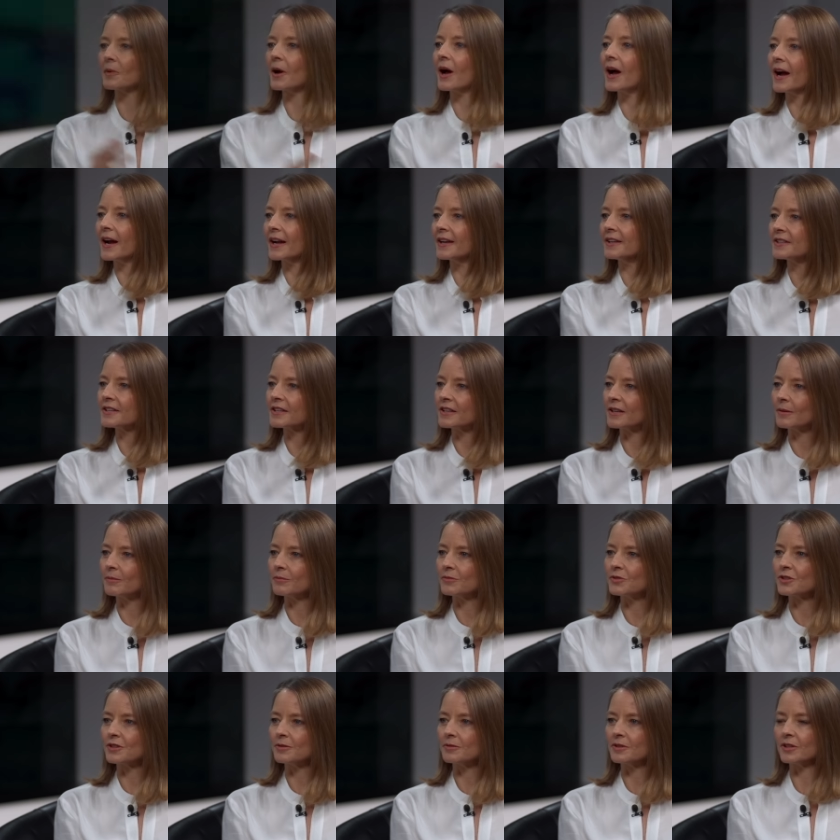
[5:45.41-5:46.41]
behind him
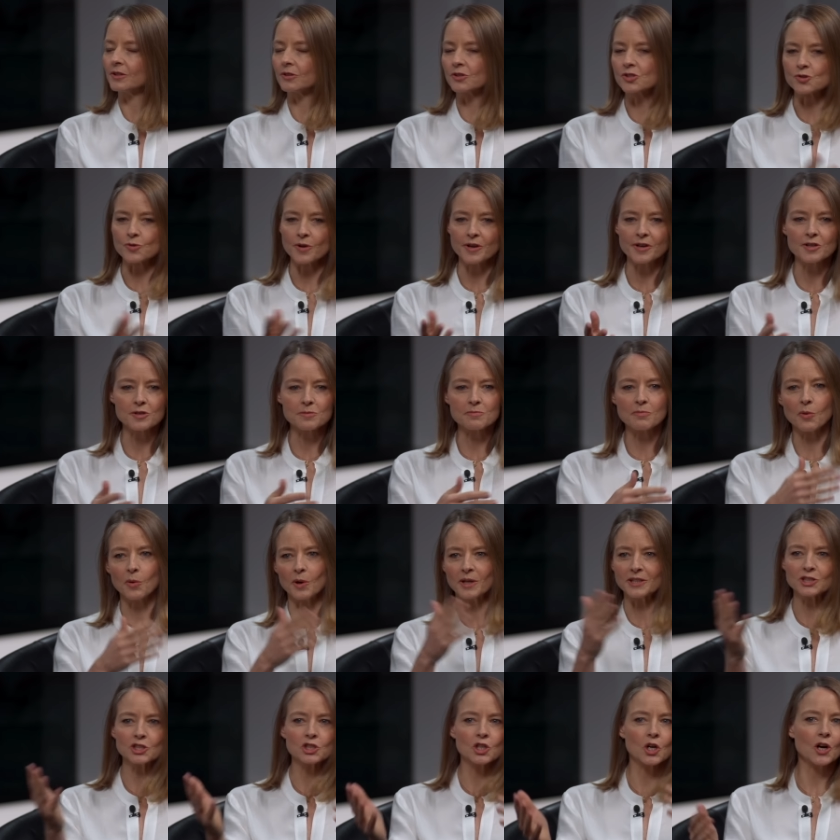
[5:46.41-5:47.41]
to illustrate his
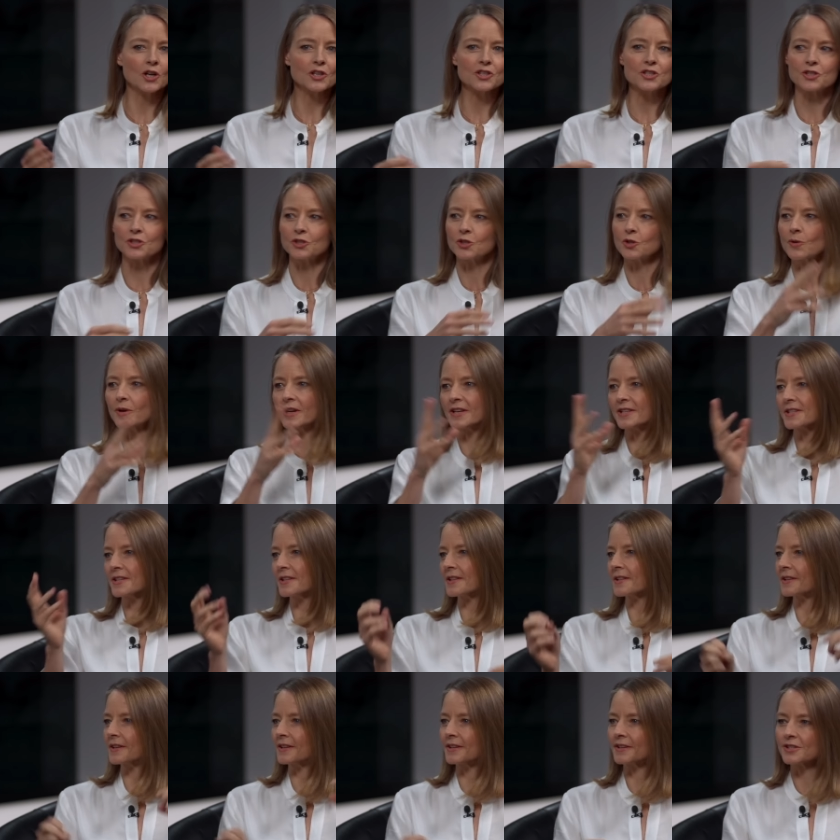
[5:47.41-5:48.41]
point, charts and crazy
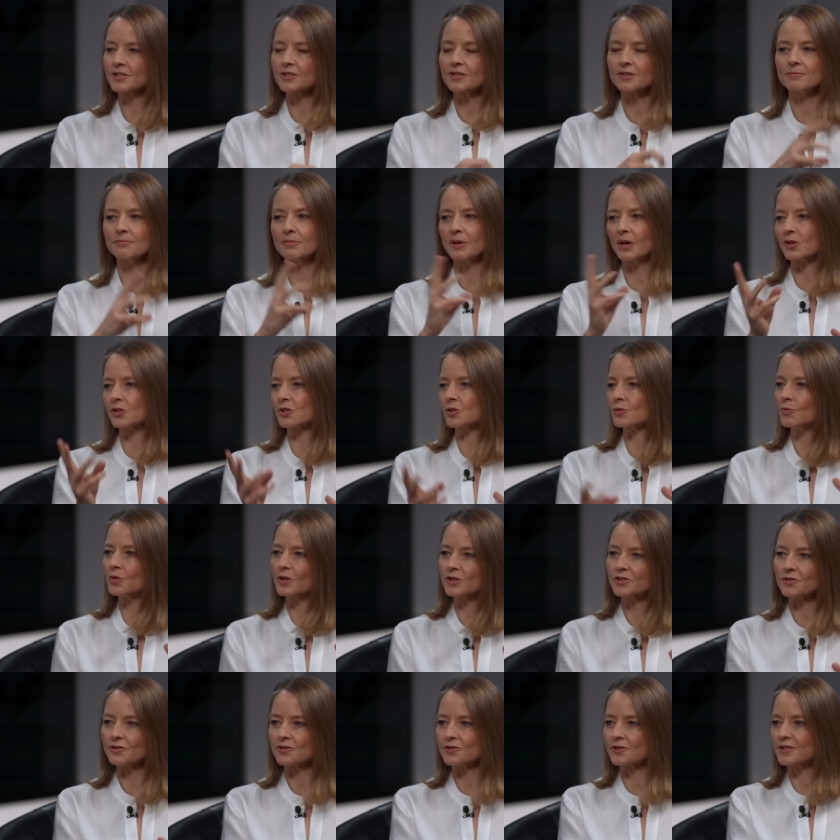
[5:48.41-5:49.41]
things and bells and
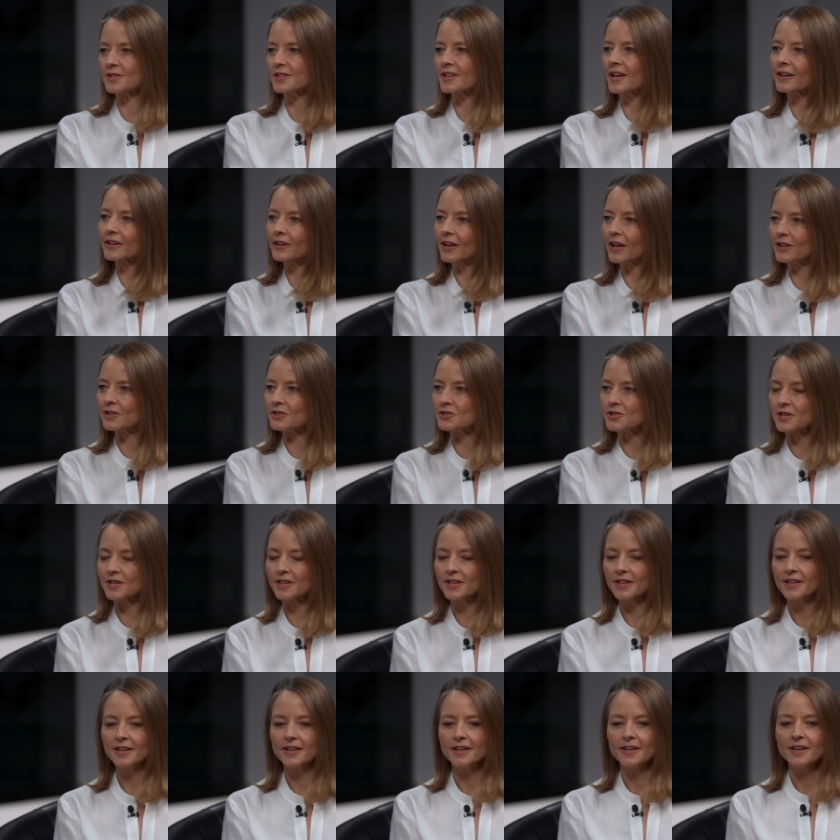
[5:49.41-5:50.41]
whistles and technology.
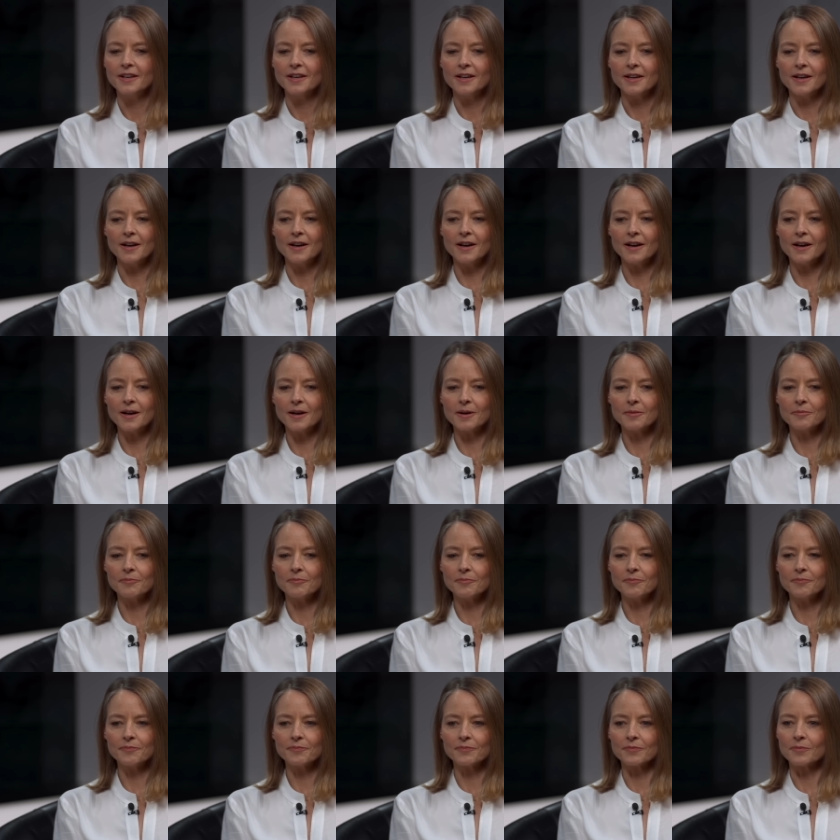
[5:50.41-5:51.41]

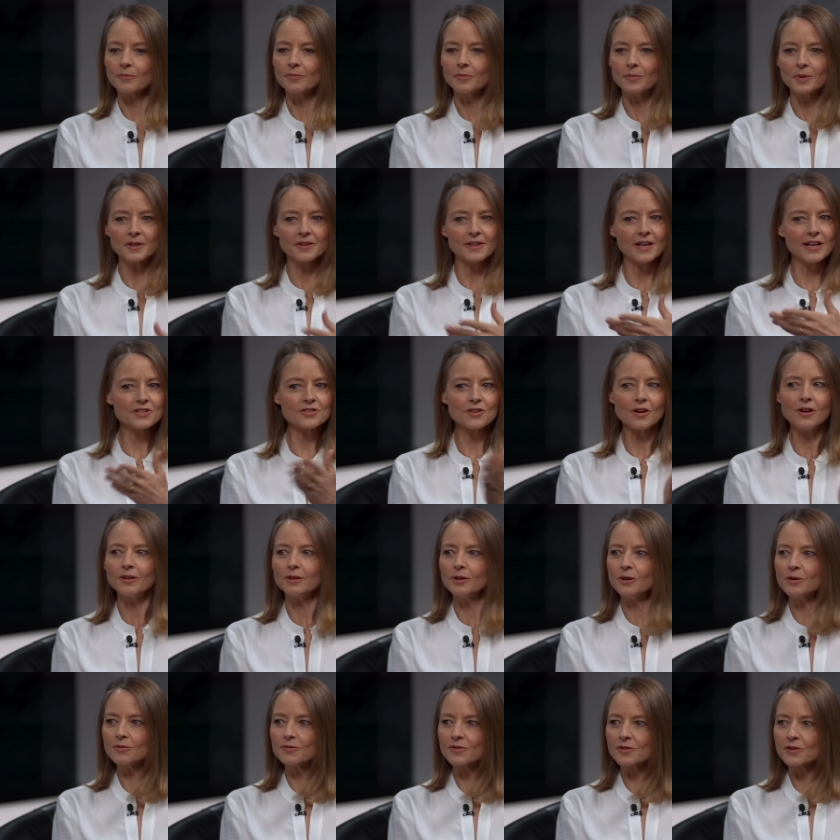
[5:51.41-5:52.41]
Um, but that's all
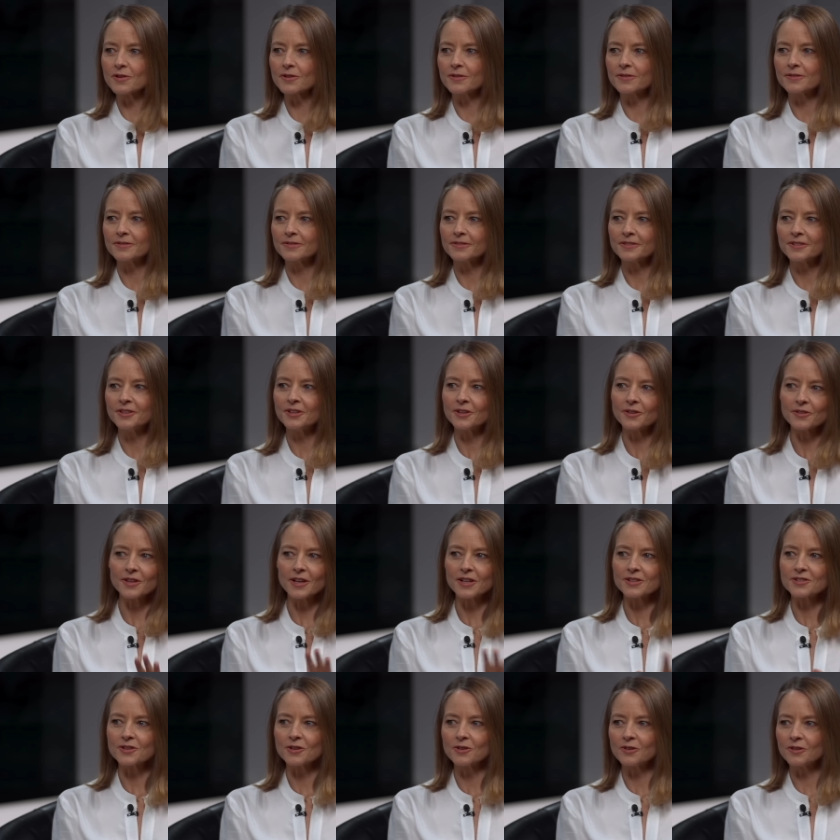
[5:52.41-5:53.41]
over, you know,
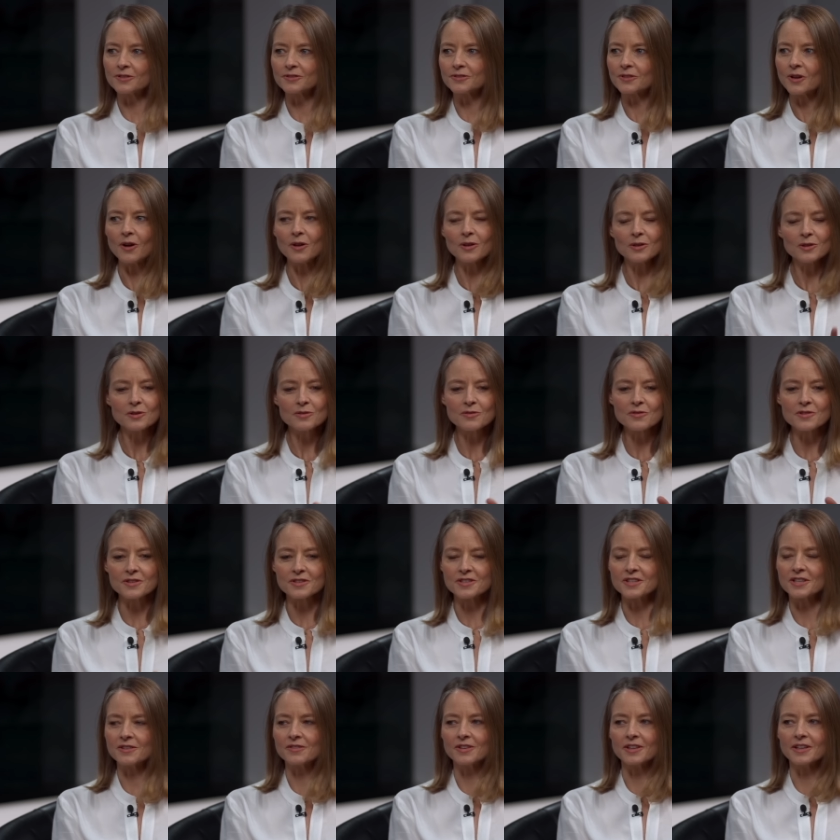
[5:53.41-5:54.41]
that's all, all over the
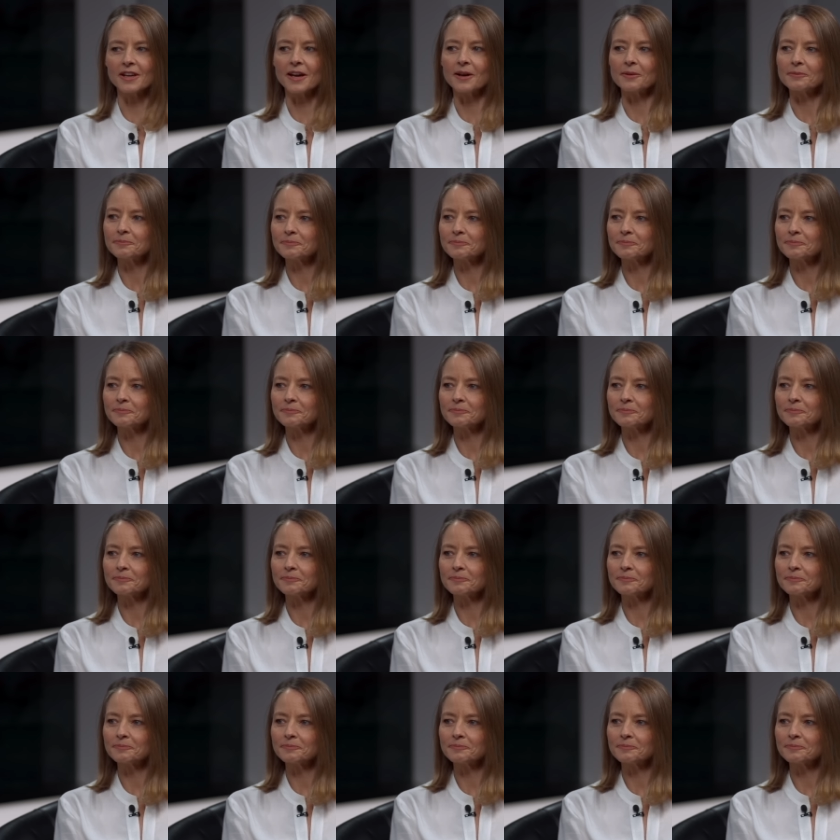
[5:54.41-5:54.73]
TV now.